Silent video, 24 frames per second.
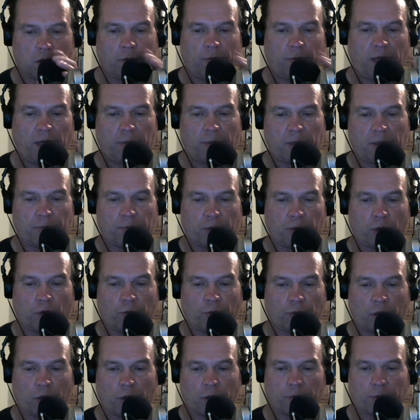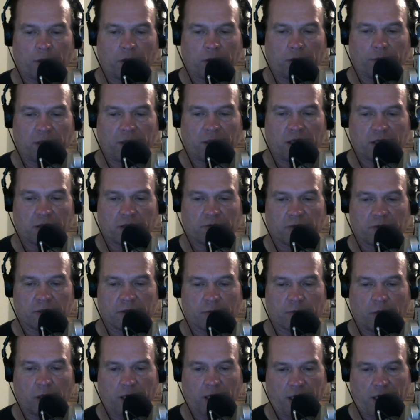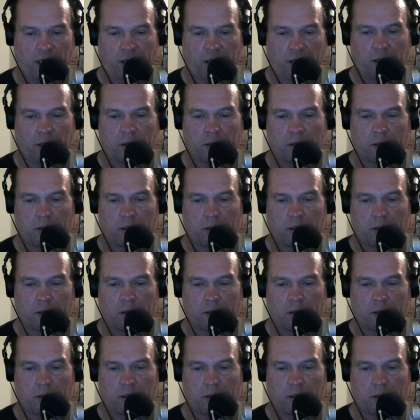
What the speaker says: Maybe Bloomberg, but only because of his money.